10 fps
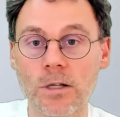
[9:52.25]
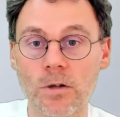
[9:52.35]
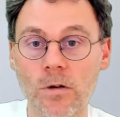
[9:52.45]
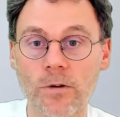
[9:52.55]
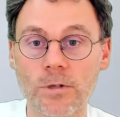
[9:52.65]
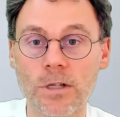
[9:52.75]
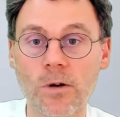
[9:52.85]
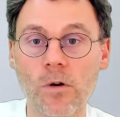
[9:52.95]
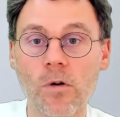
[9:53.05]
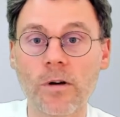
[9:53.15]
So from
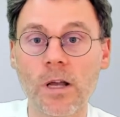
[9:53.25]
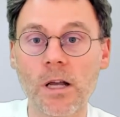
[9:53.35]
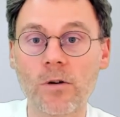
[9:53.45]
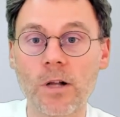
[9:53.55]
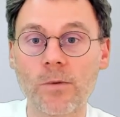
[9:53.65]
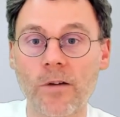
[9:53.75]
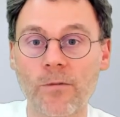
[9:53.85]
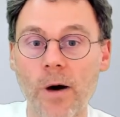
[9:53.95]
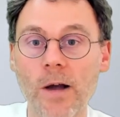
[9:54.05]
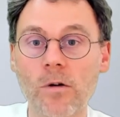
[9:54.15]
0 over here, then we have
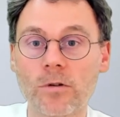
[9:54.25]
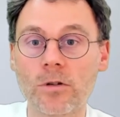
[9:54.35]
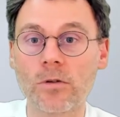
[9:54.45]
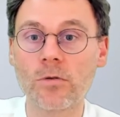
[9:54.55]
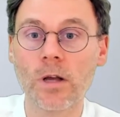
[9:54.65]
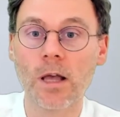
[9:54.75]
pi over 2,